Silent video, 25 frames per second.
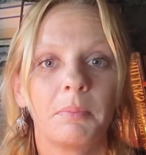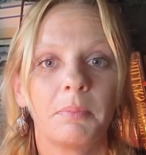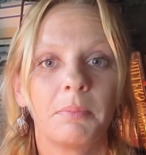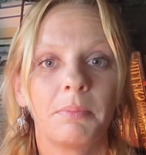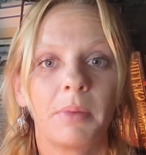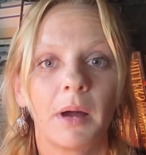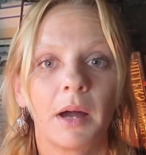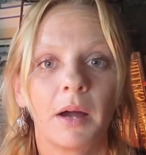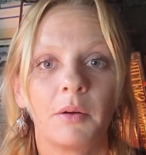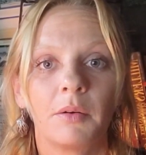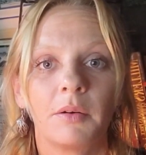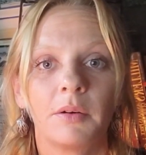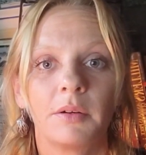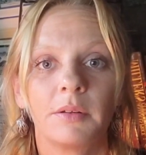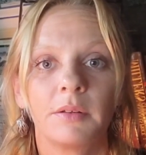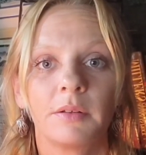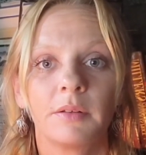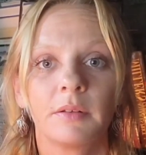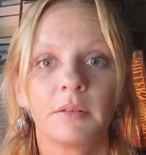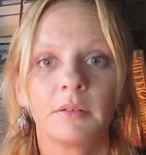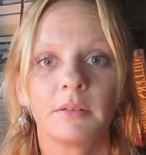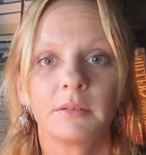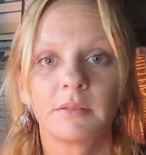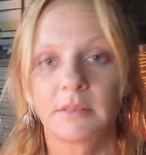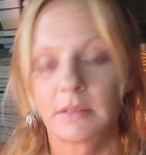
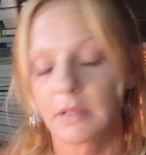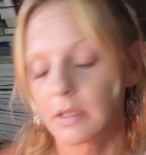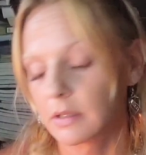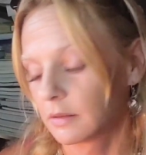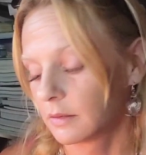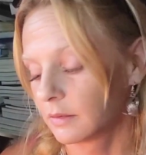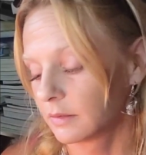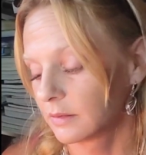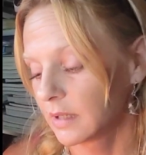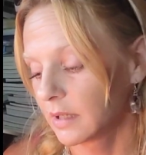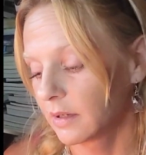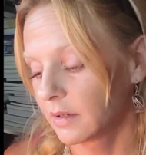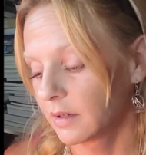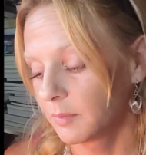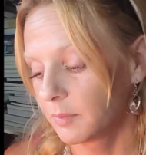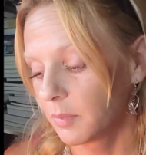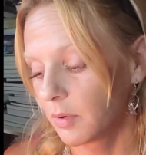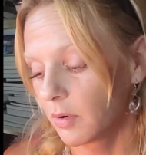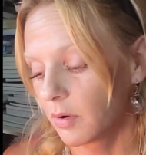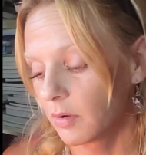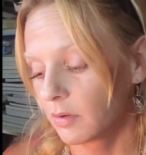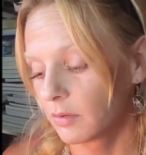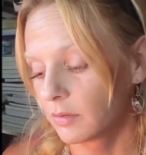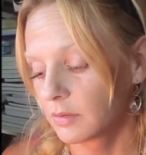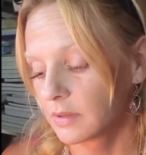Bowen,
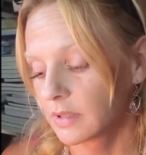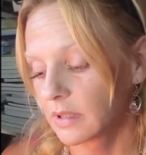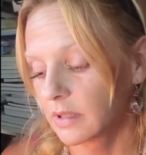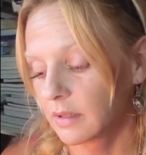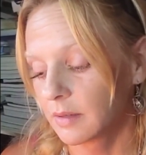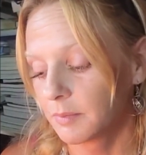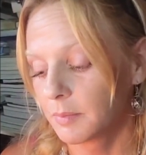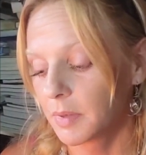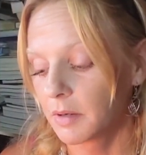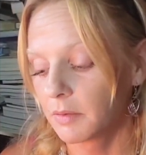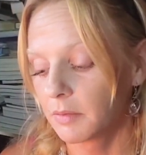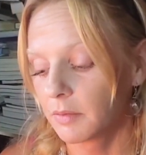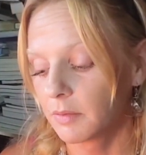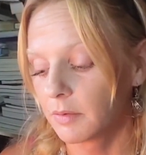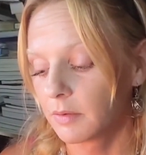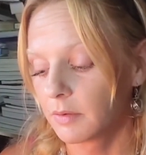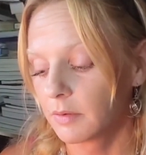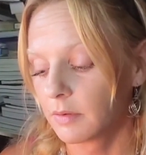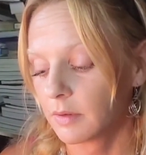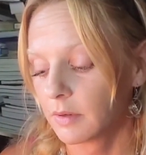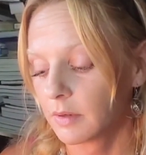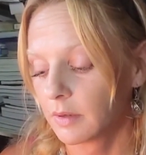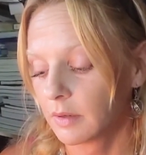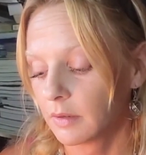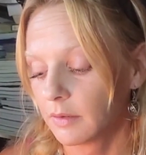the
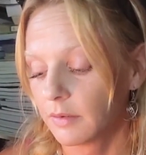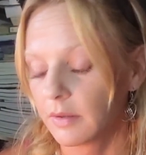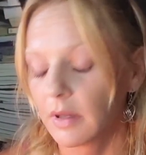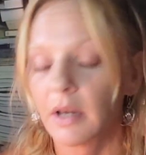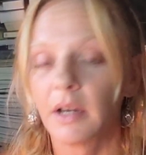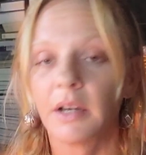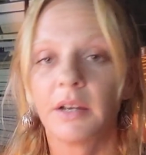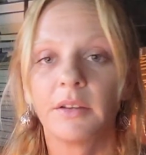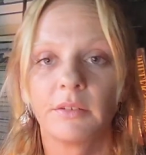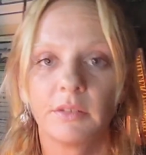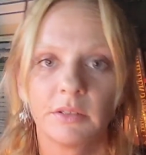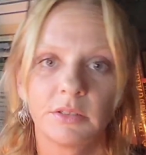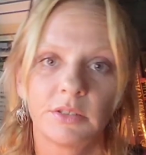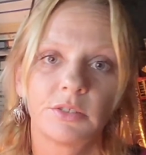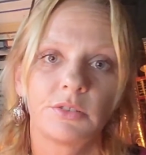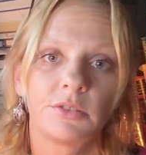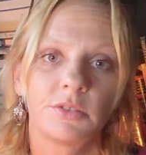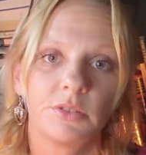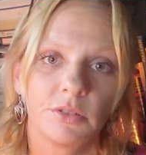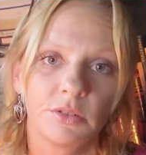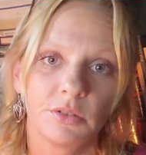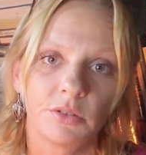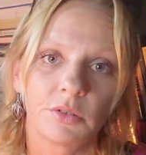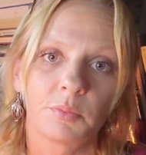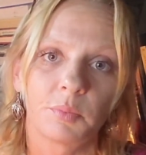Irish
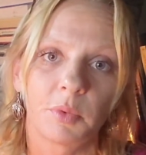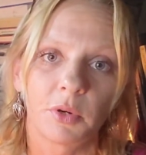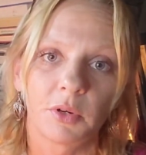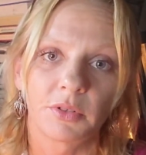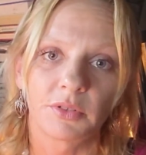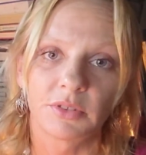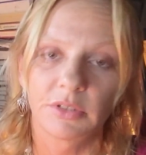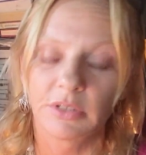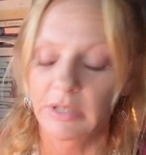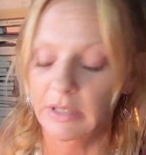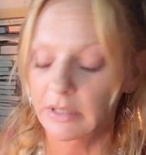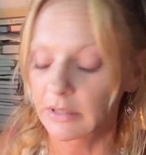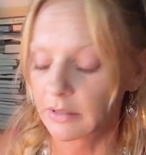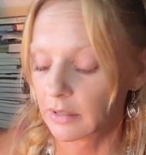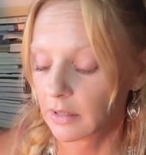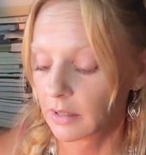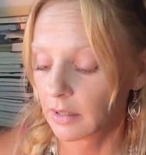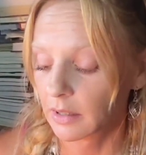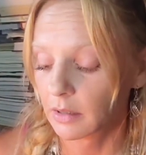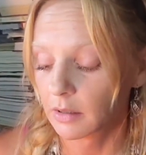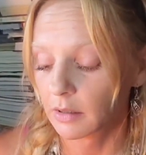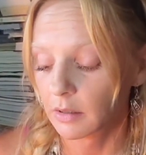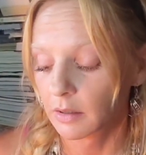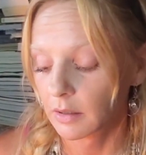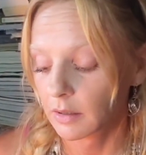Studio Pottery.
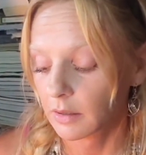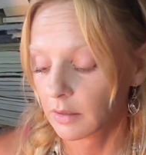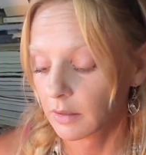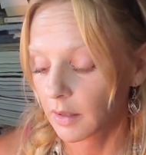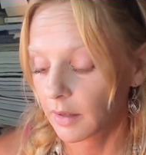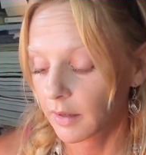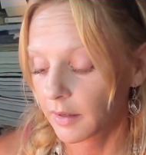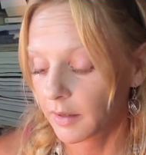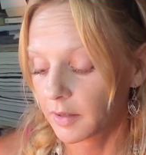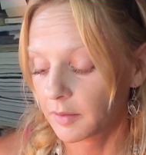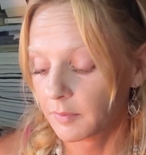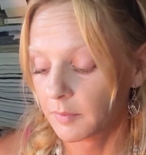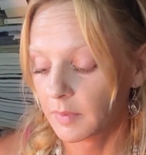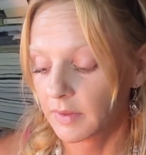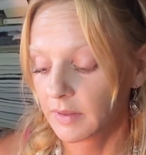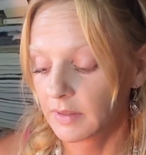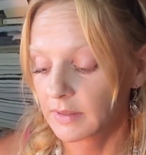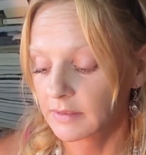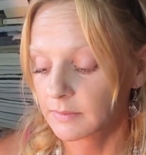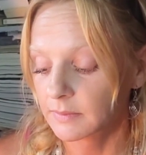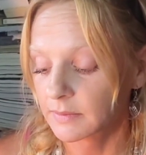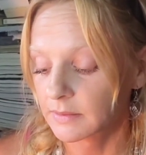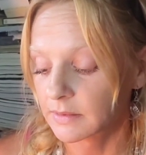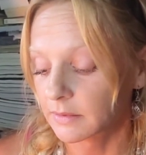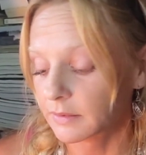
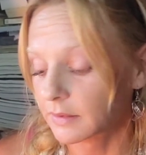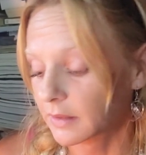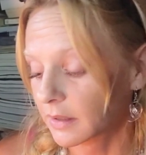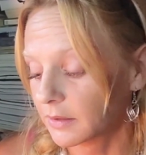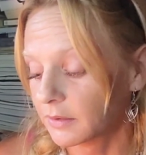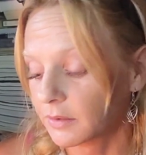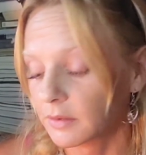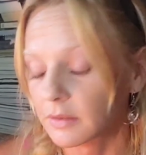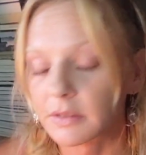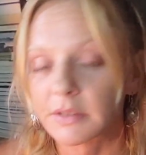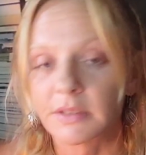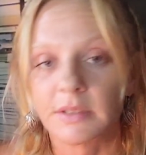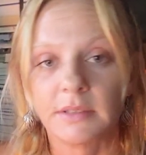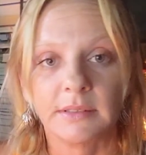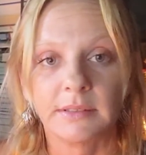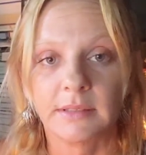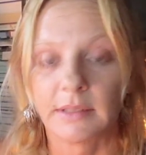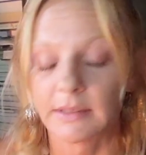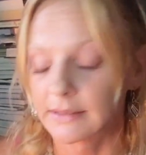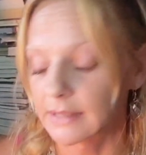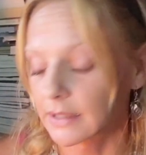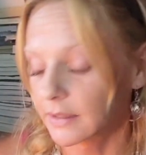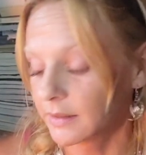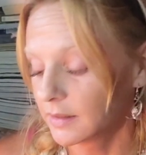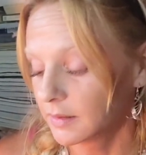This was on at an auction,
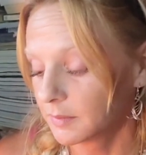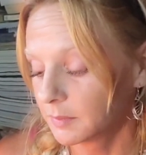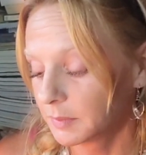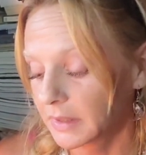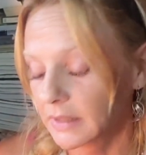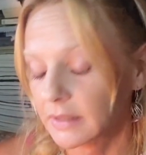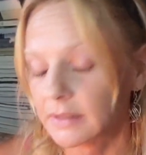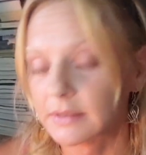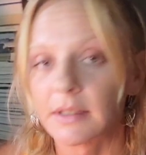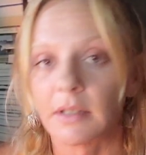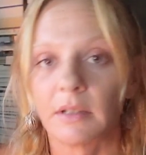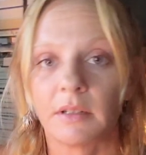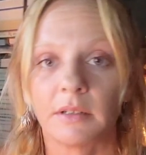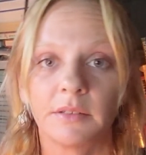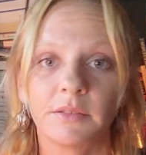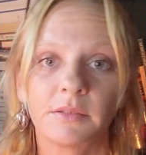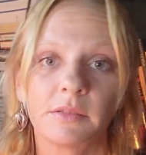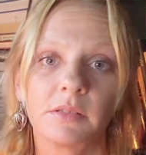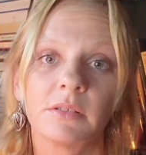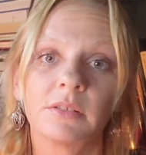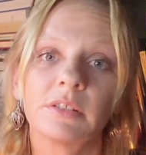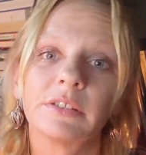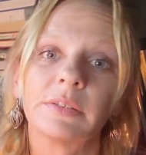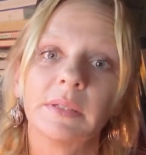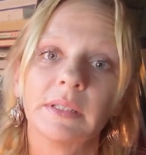10 bids,
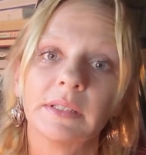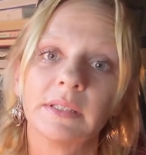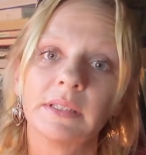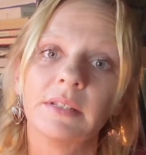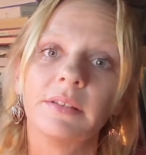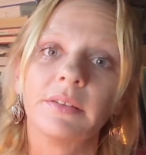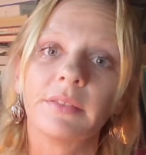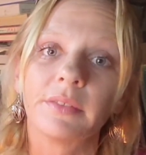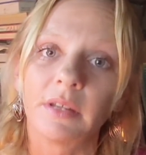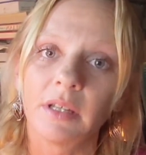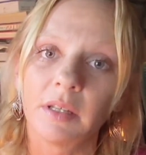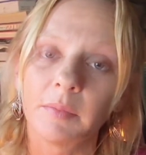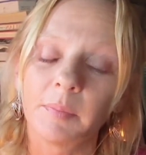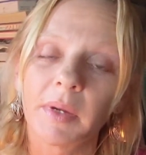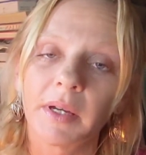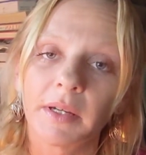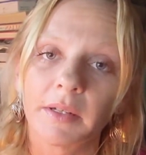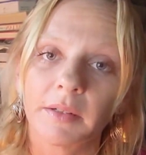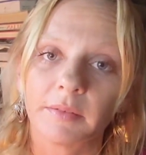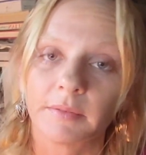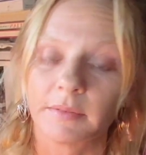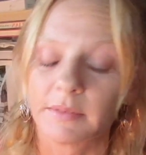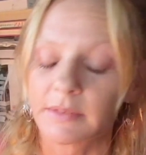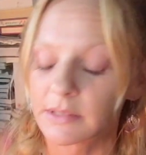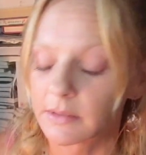
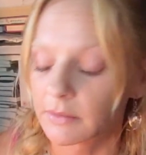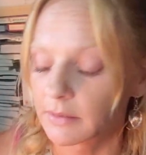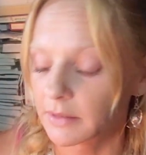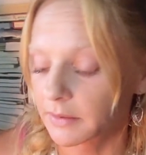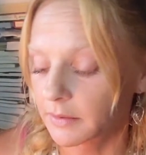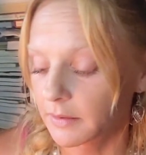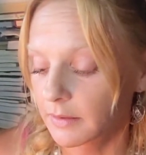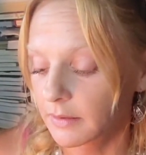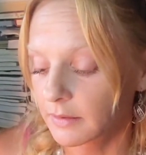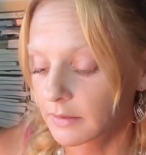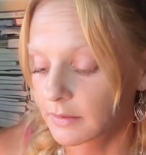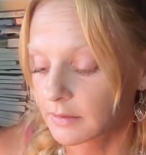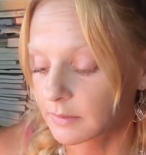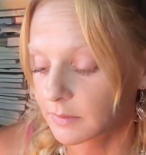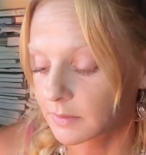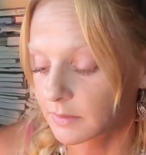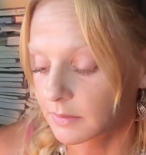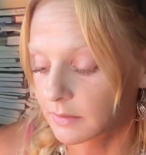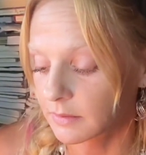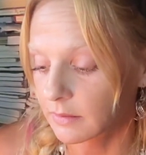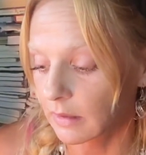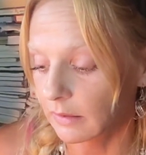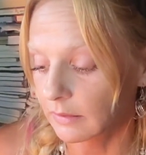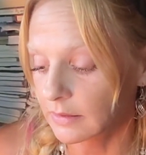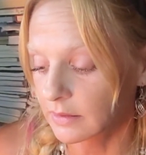£123. So I think this
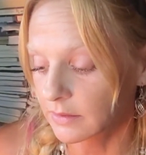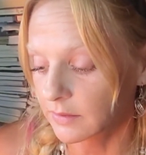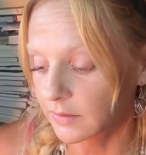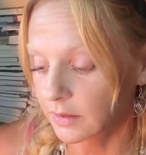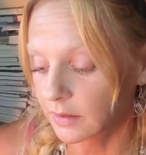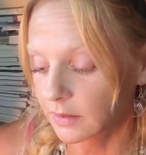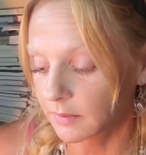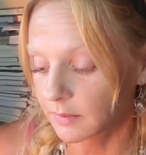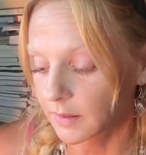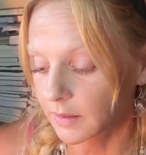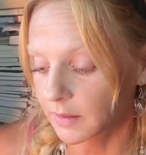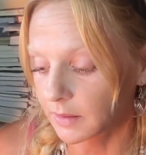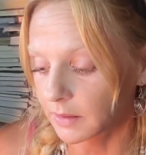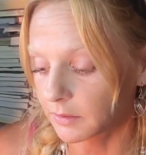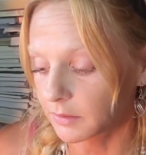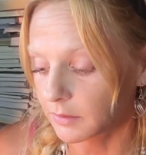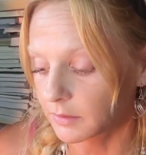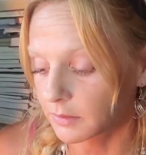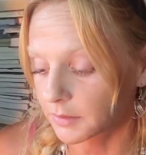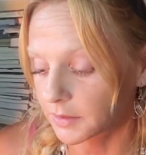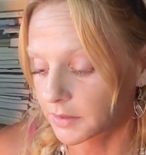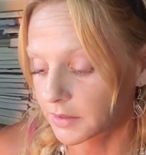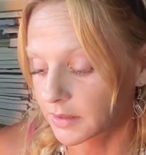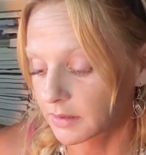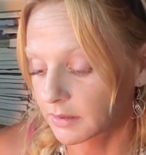one did really well at
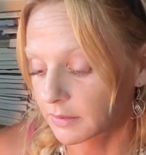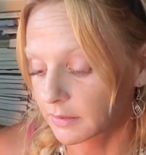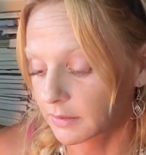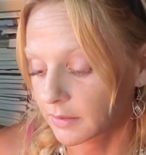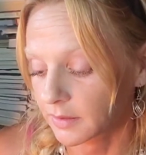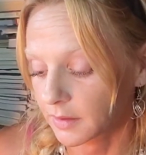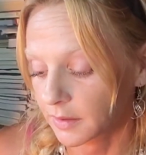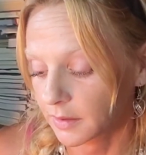auction.